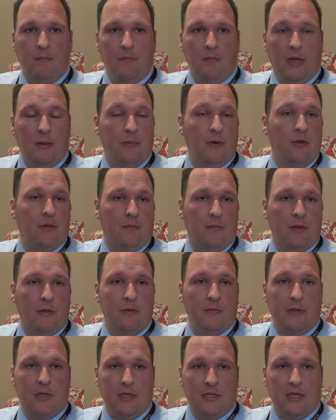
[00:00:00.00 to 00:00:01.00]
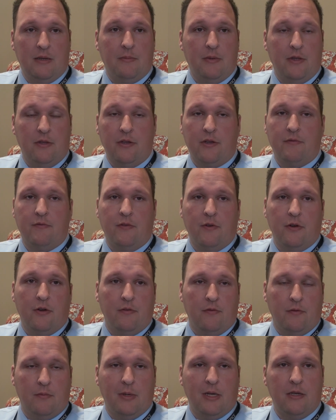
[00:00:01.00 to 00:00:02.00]
my birth mother, because I've been looking for her
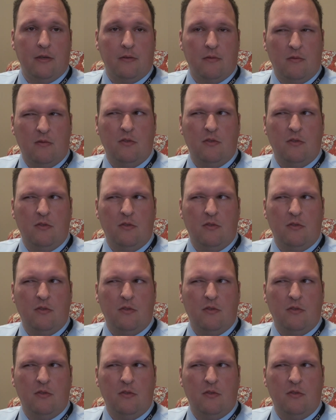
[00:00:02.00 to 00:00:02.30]
for about